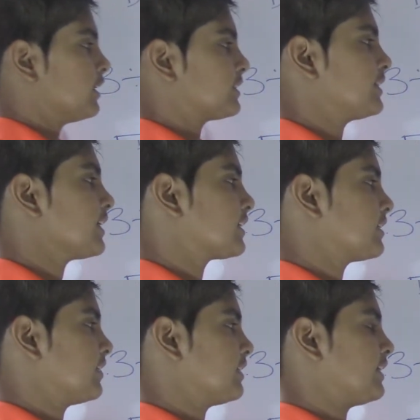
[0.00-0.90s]

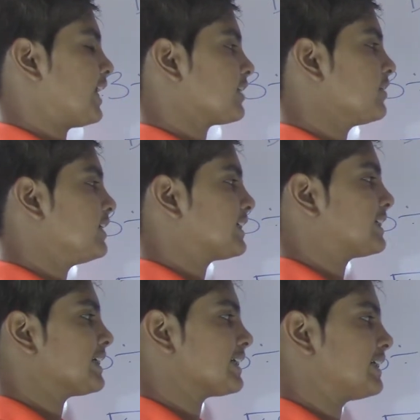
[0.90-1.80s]
6 is actually a
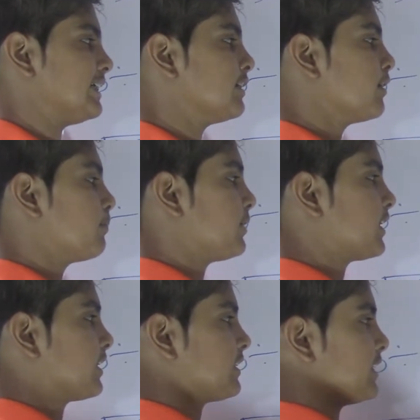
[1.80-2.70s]
60
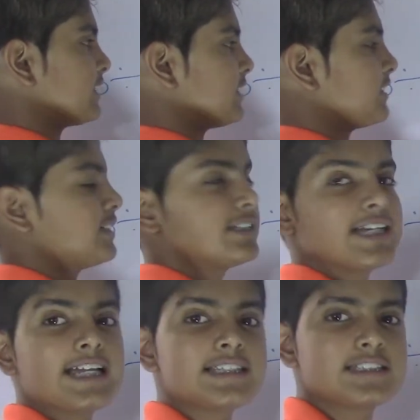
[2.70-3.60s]
because it's in the
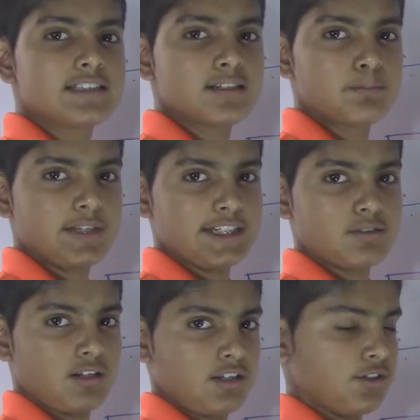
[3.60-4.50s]
tens place
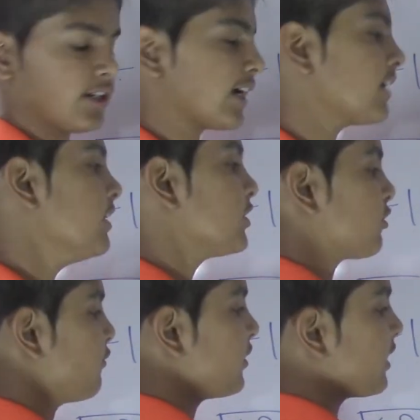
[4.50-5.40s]
value, okay. So we'll